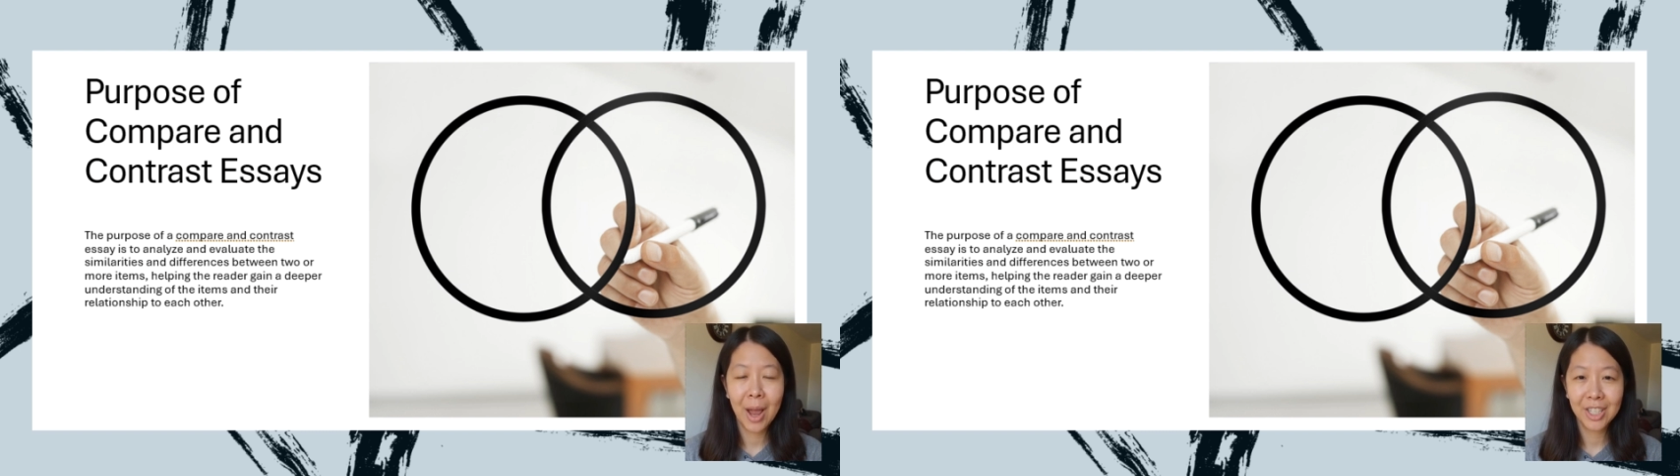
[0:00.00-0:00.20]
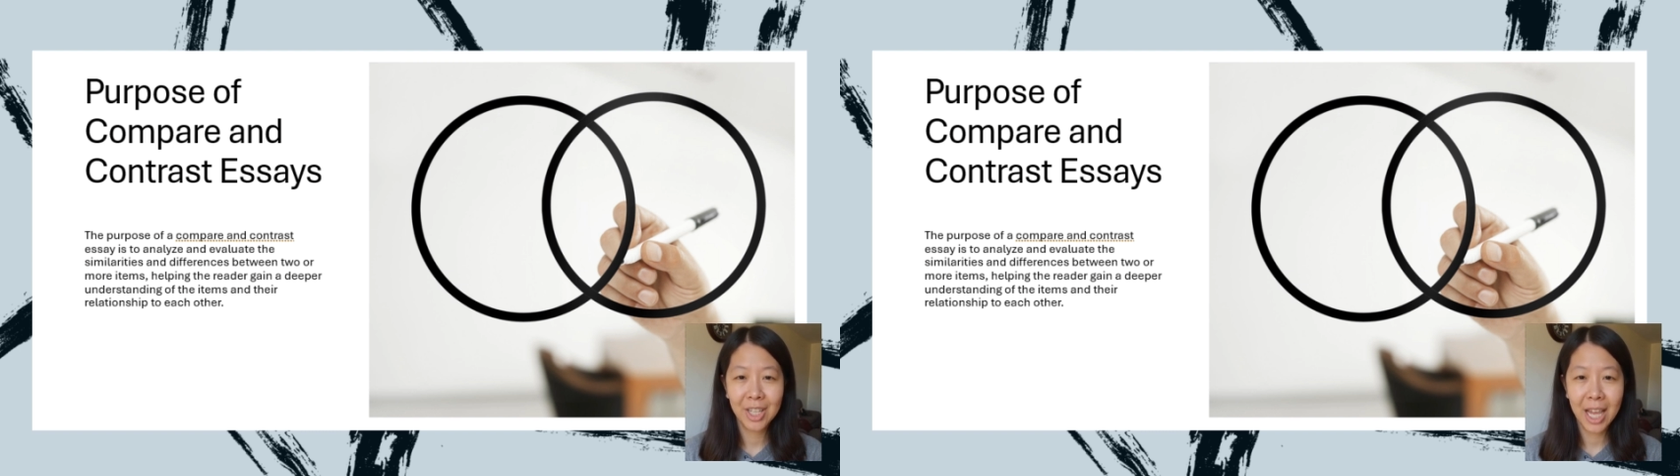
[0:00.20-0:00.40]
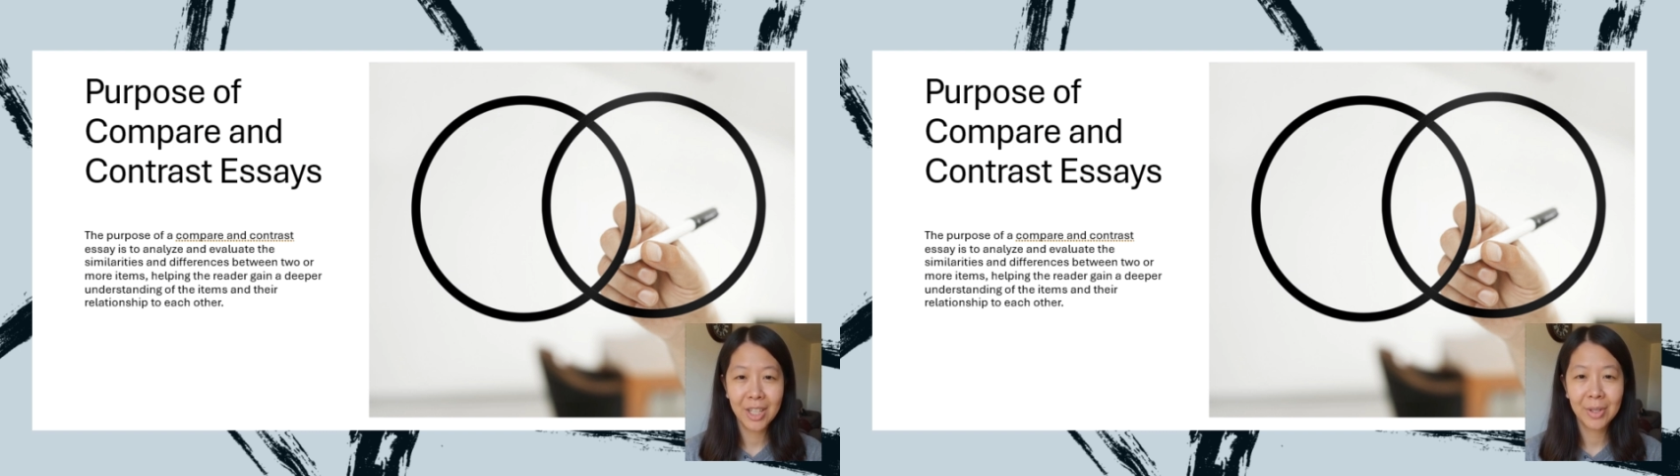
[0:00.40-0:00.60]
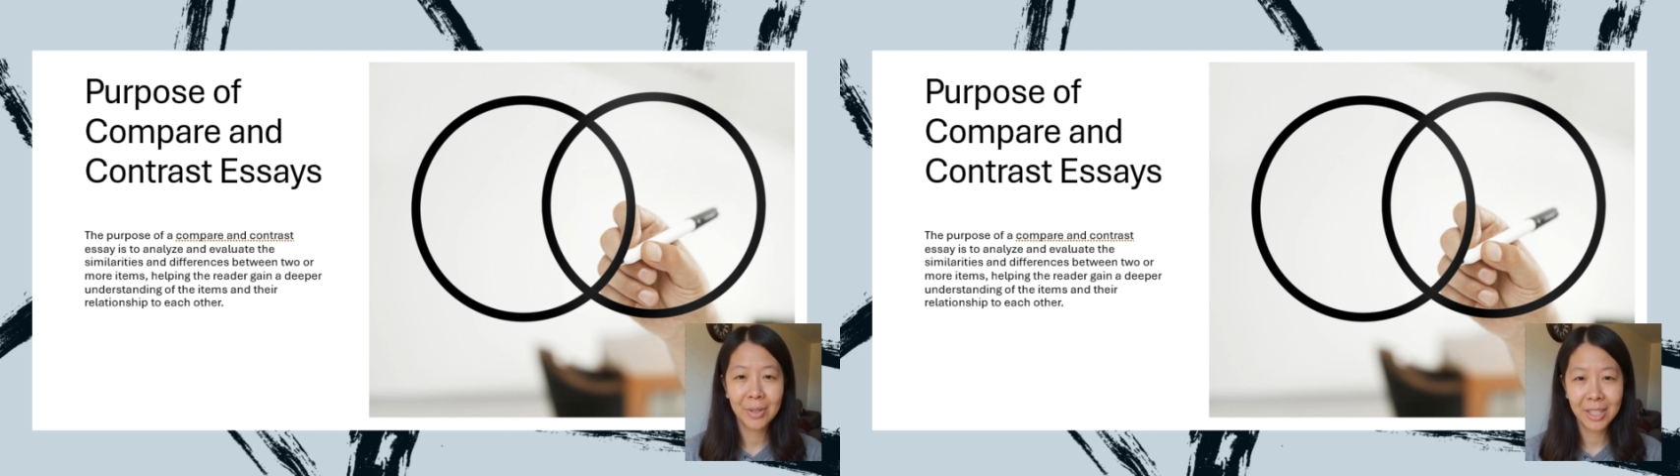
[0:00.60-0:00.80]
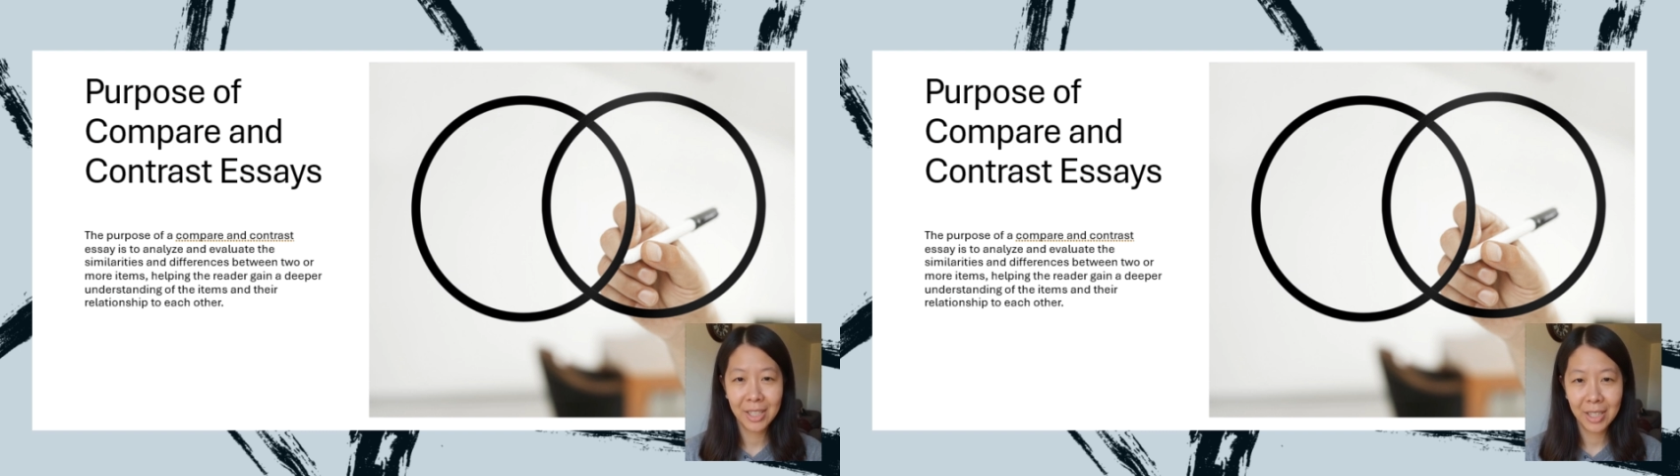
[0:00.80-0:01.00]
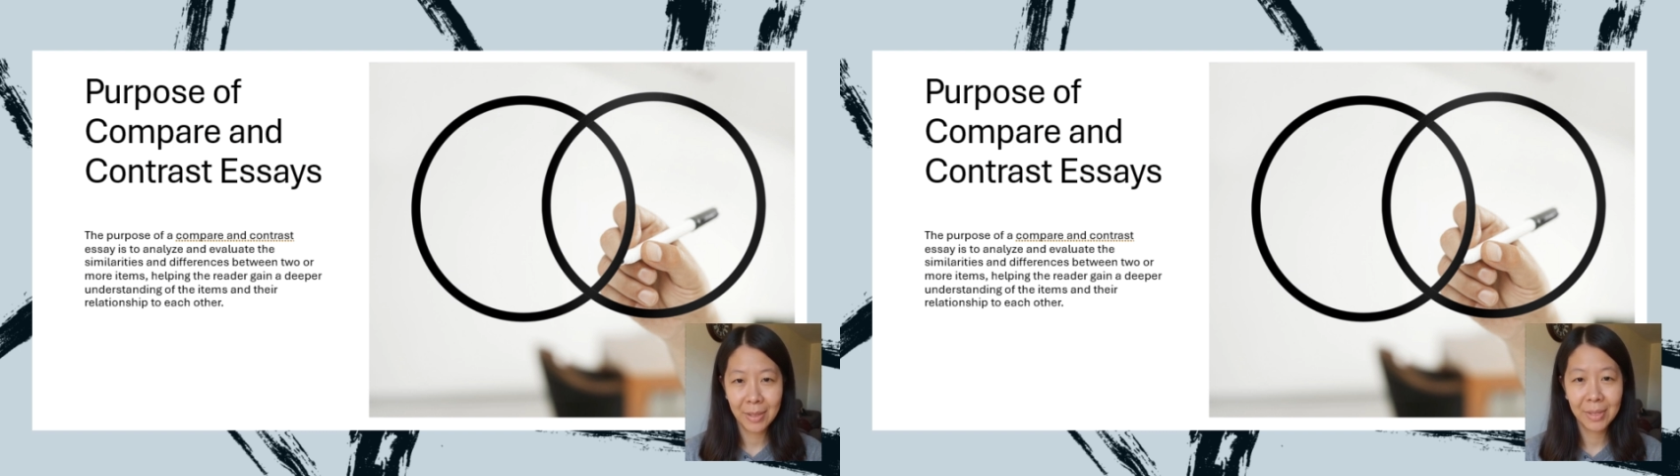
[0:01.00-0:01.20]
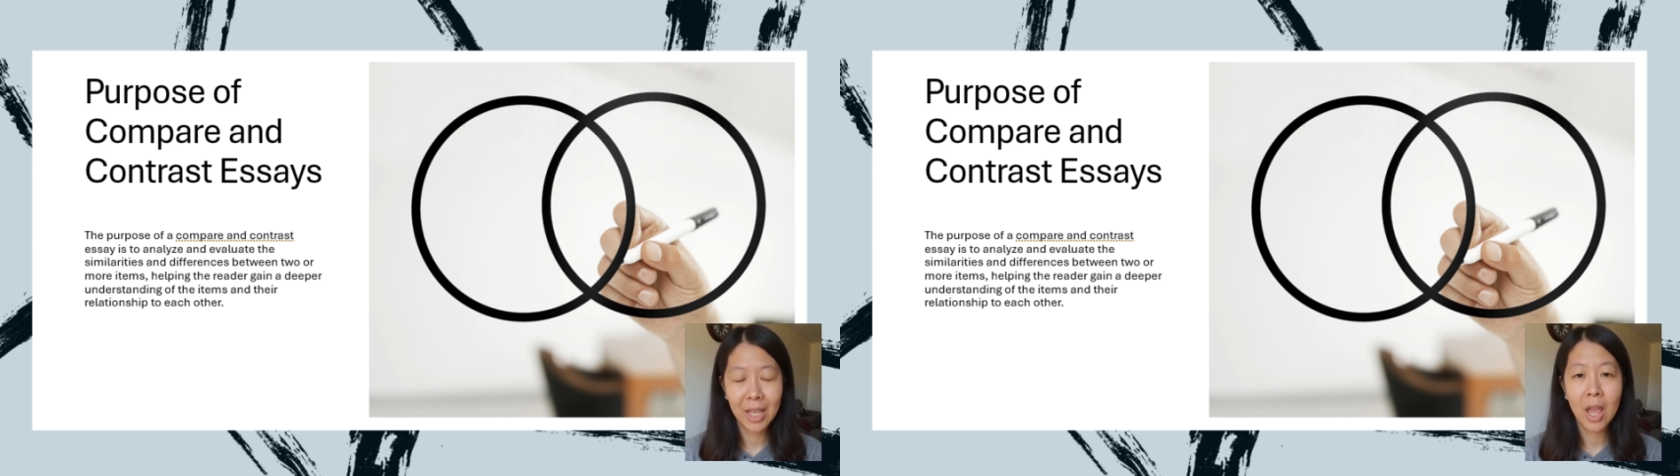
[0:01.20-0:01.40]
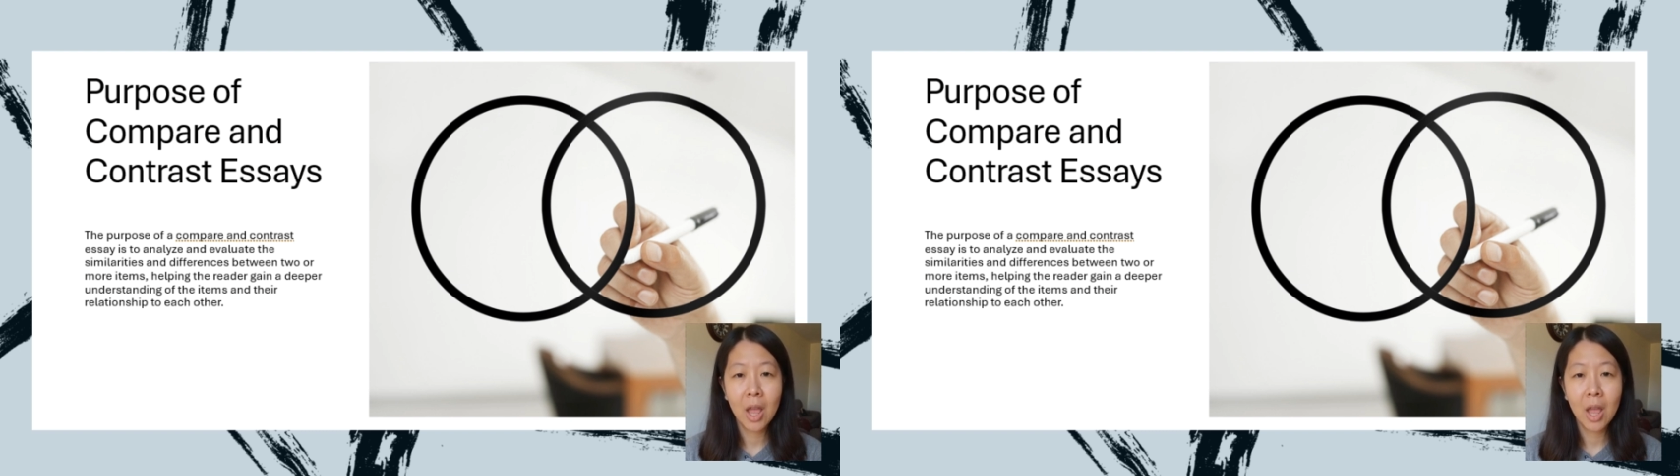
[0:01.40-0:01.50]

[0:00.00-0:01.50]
educational systems,